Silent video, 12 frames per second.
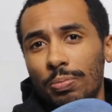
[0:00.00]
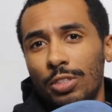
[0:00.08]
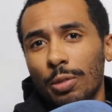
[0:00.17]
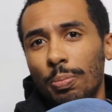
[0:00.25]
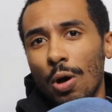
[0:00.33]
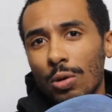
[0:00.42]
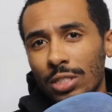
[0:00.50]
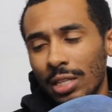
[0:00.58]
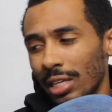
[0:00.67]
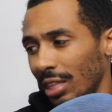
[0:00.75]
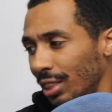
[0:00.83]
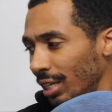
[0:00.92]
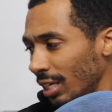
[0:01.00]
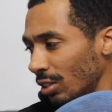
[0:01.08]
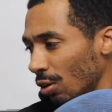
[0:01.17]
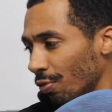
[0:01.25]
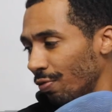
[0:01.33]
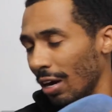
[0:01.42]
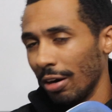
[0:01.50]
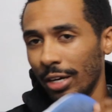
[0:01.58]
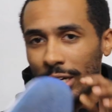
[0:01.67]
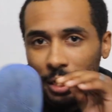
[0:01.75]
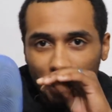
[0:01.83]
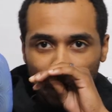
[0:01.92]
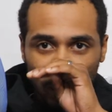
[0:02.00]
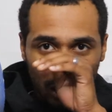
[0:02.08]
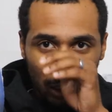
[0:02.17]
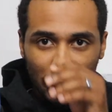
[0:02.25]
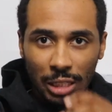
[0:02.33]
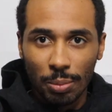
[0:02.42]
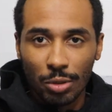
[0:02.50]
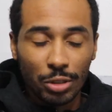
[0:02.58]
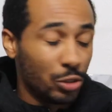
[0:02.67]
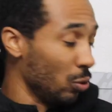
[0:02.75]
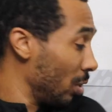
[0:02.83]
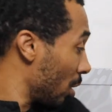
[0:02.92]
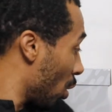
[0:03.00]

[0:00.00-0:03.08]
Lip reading: supposedly these are very similar to the